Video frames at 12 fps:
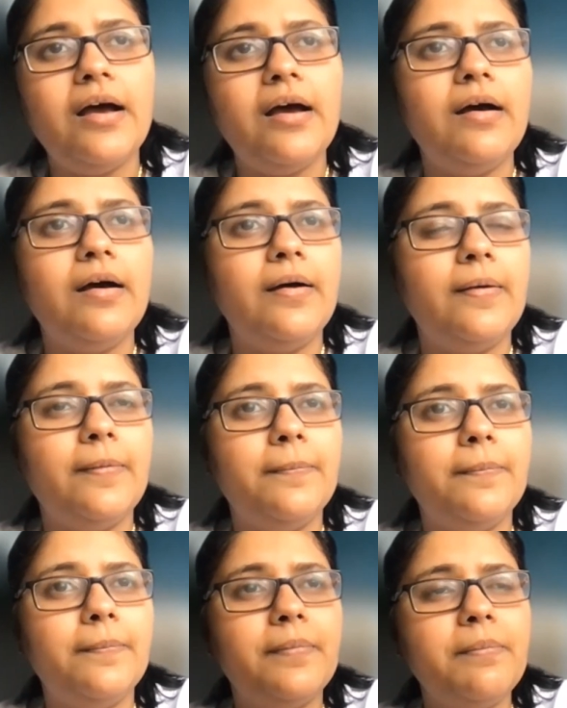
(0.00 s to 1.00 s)

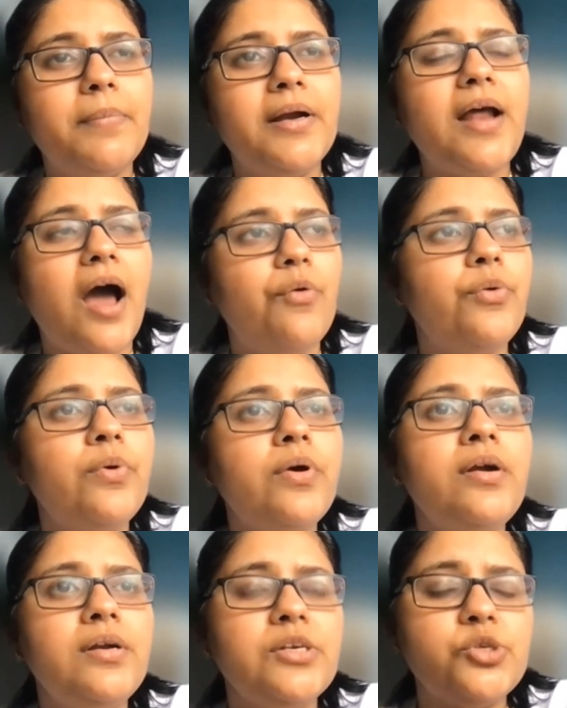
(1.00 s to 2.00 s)
But
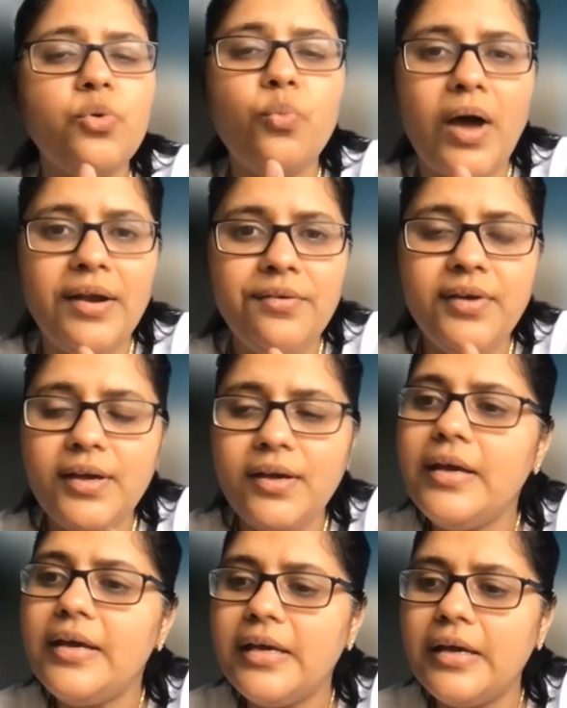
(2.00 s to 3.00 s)
however, so one
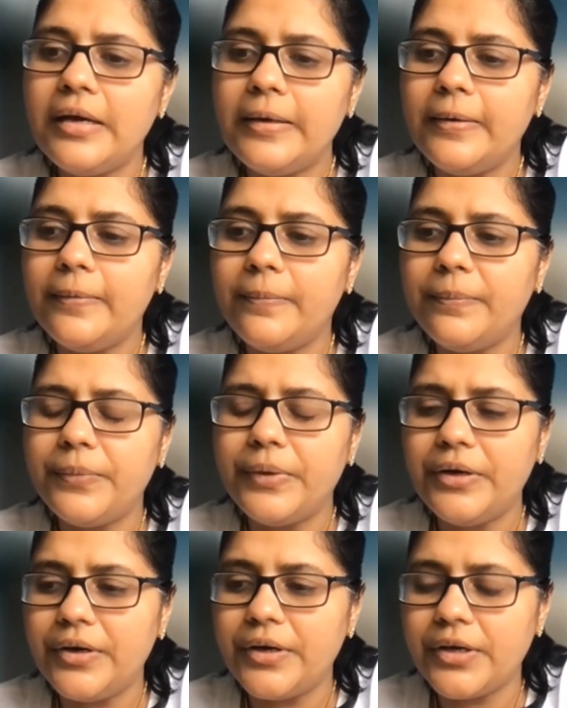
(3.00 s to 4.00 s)
way, you
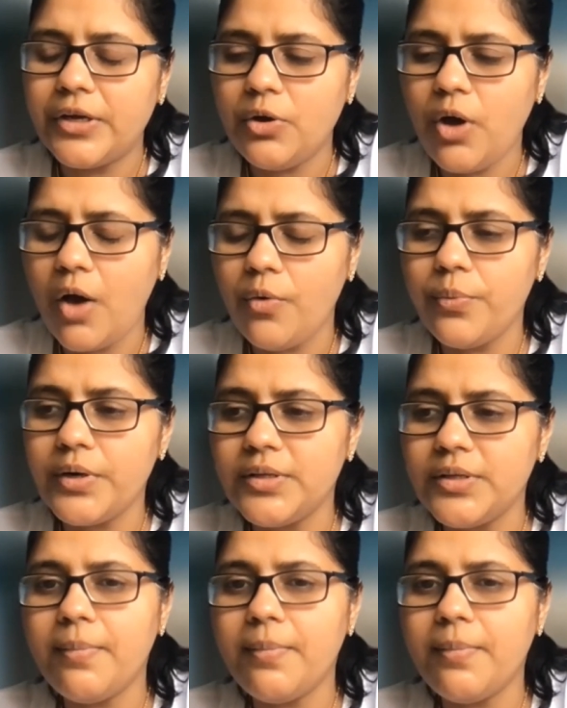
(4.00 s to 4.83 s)
know, however the